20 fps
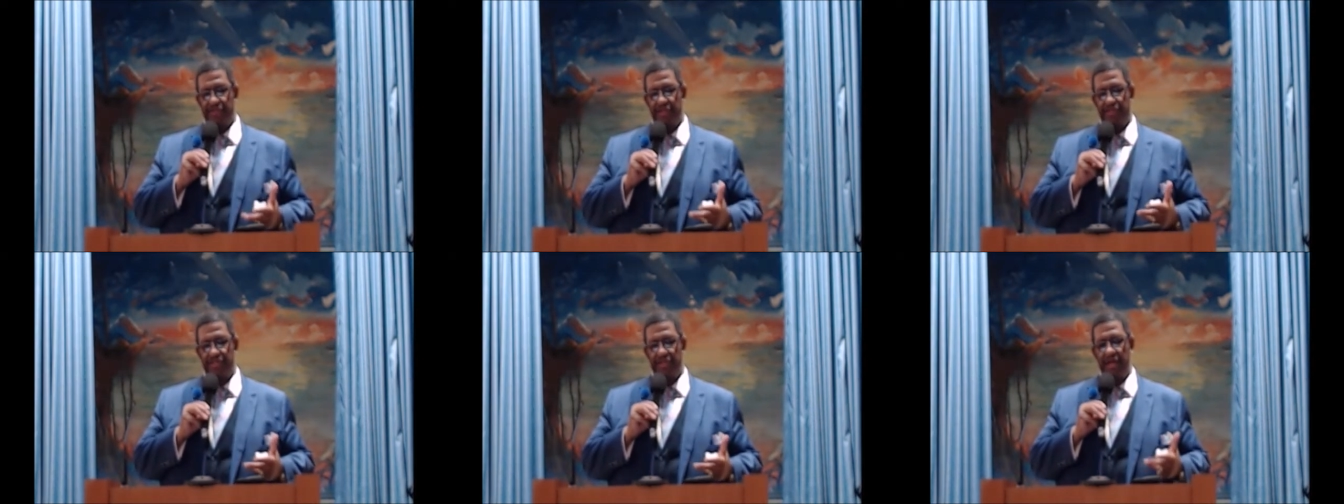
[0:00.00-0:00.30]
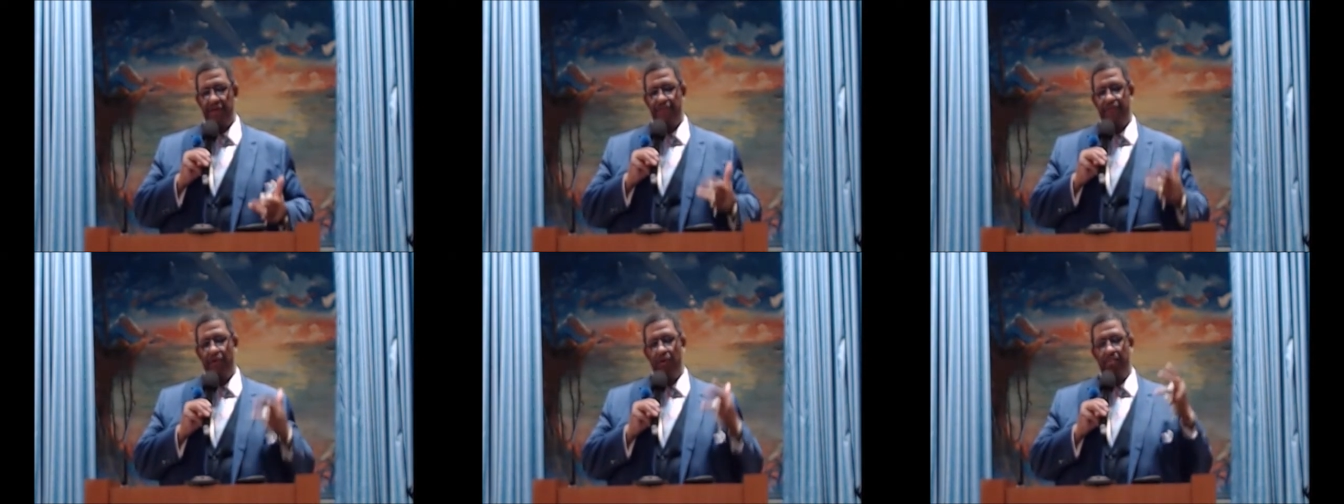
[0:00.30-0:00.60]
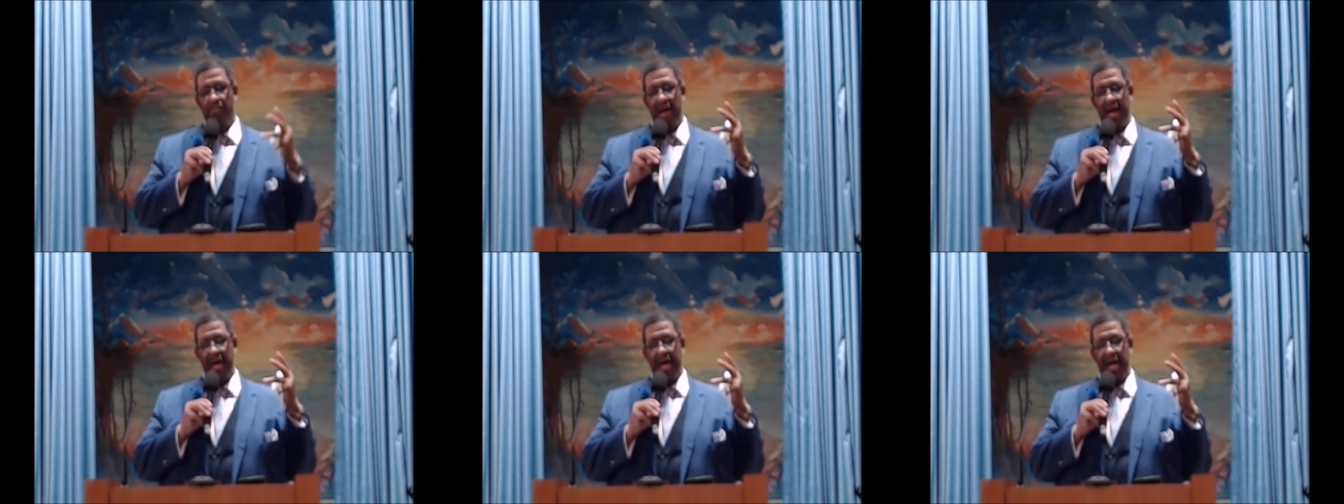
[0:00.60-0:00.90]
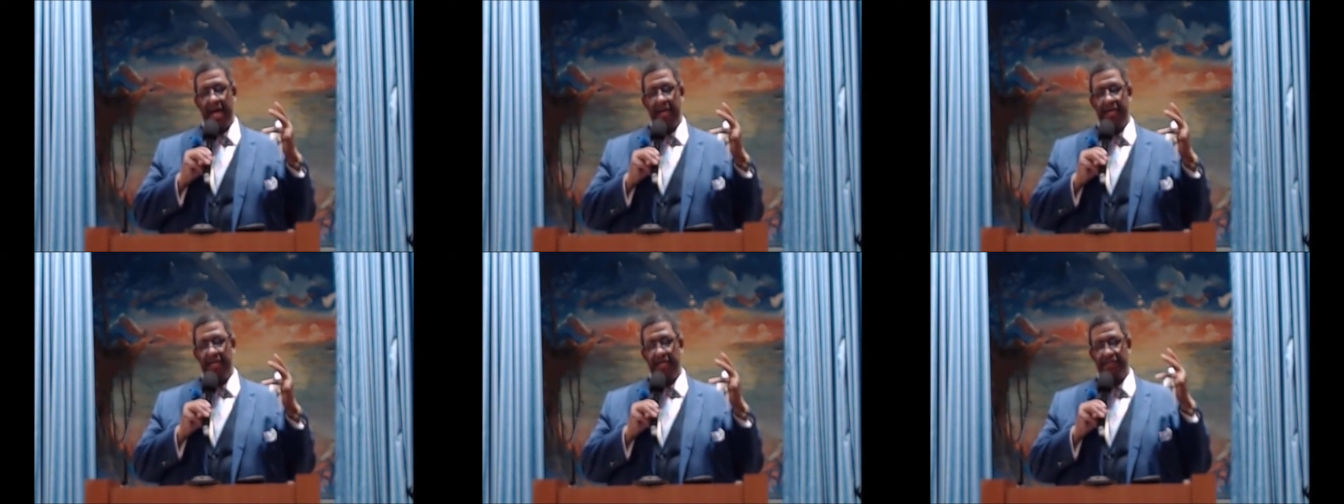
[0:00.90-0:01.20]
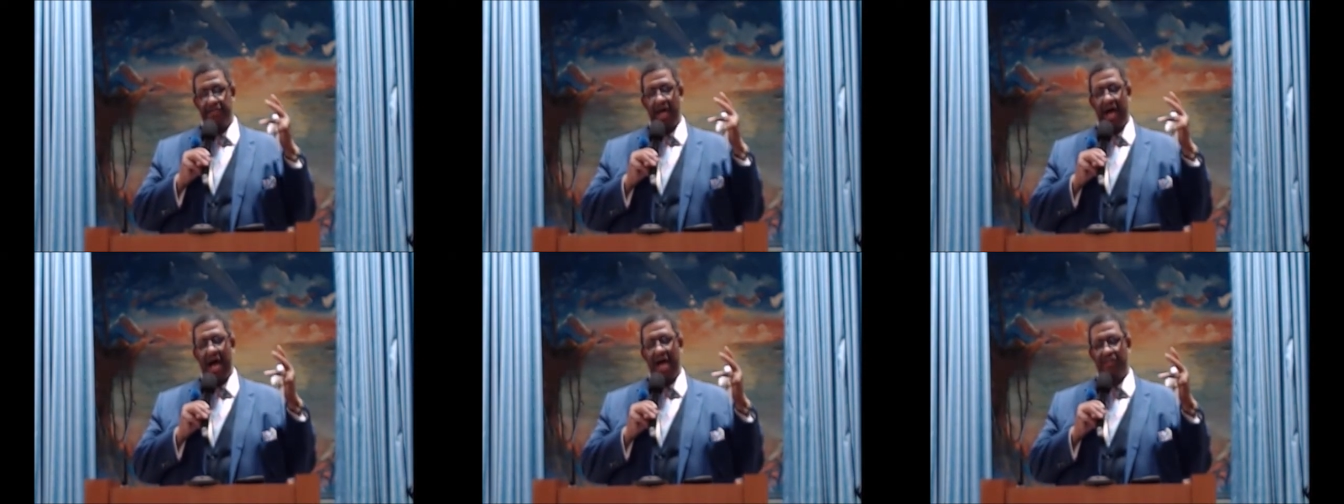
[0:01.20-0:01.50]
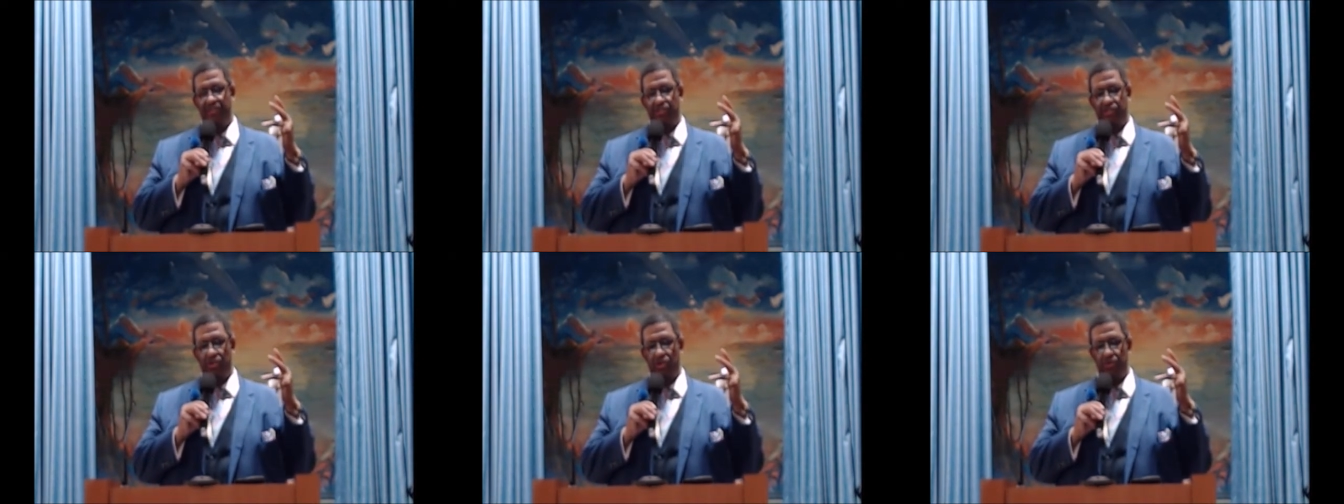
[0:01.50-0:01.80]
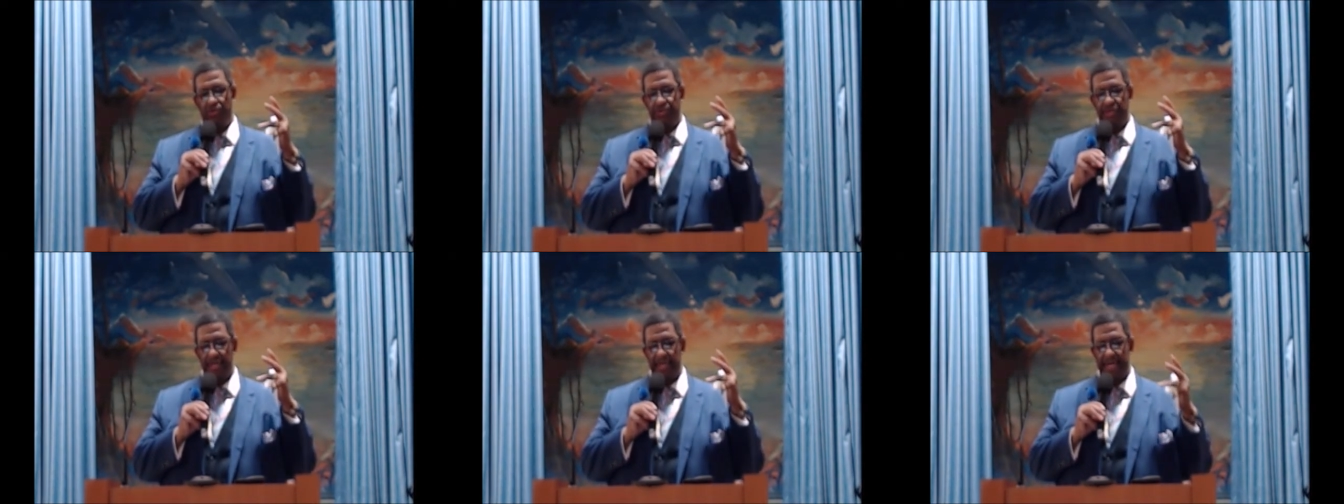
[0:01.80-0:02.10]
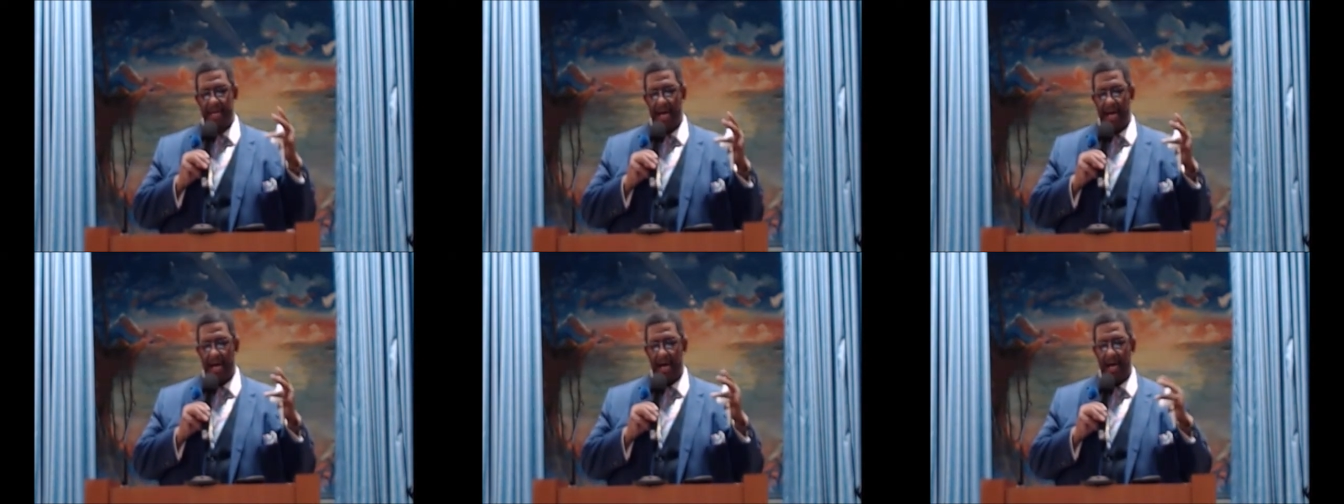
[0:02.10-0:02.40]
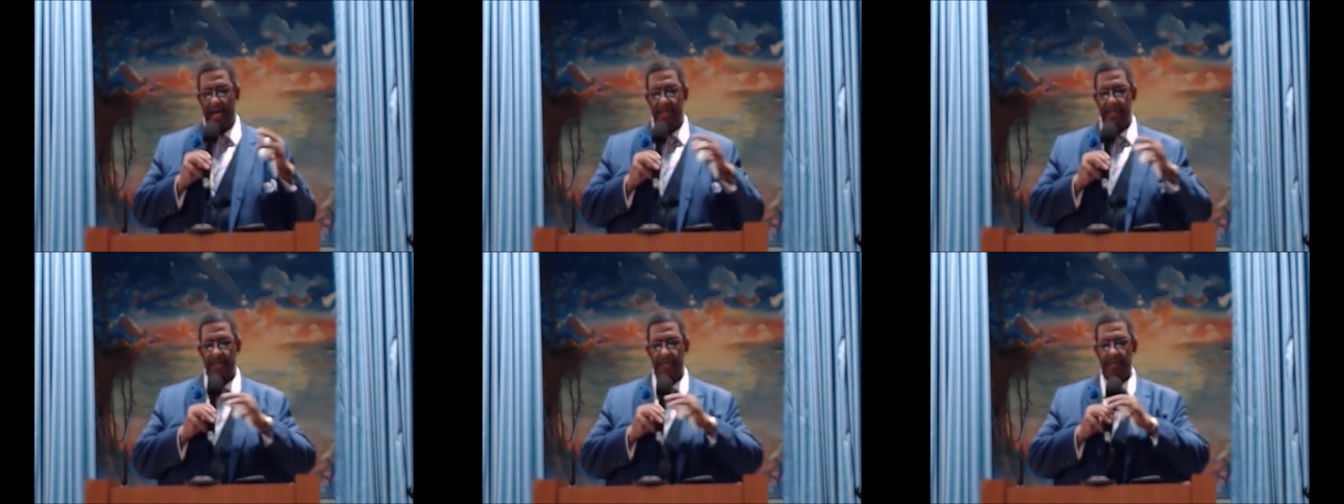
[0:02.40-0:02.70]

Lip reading: the sinful mind is hostile to God